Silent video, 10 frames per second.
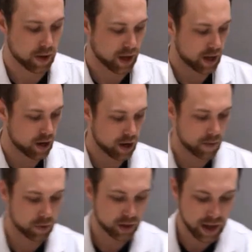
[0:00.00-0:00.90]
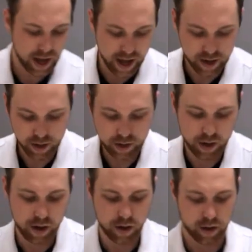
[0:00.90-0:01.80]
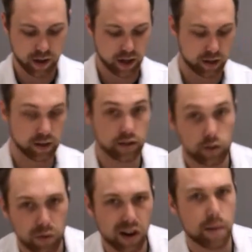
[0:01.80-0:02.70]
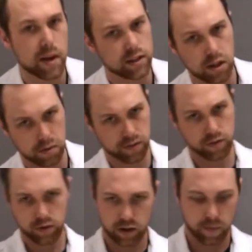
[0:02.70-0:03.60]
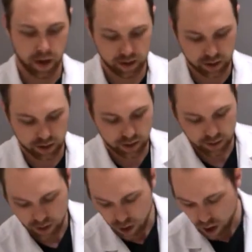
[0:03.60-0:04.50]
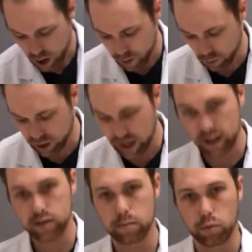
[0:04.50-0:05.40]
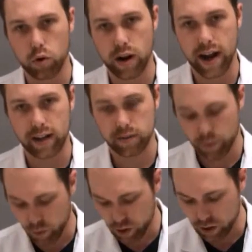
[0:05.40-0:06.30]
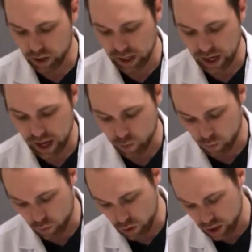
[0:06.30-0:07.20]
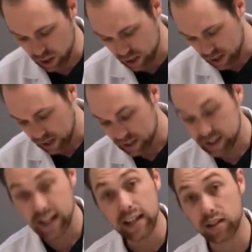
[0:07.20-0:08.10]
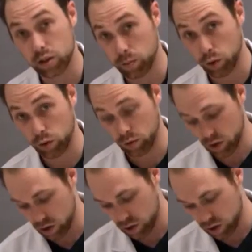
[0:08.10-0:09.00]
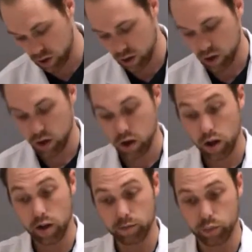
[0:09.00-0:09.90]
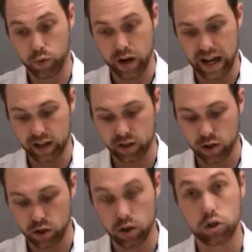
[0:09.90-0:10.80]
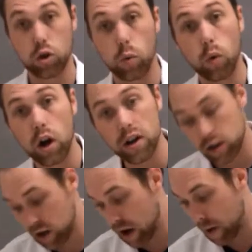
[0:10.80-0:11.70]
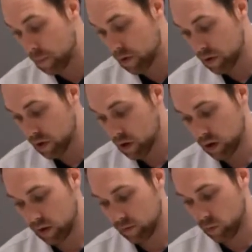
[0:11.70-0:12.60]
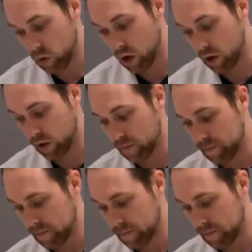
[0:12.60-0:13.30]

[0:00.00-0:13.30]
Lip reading: the pan, I'm going to add another thing, and this is where I messed up the first time I did this. We're going to add some borax, but we're only going to add 1 teaspoon of borax to 1 cup of water.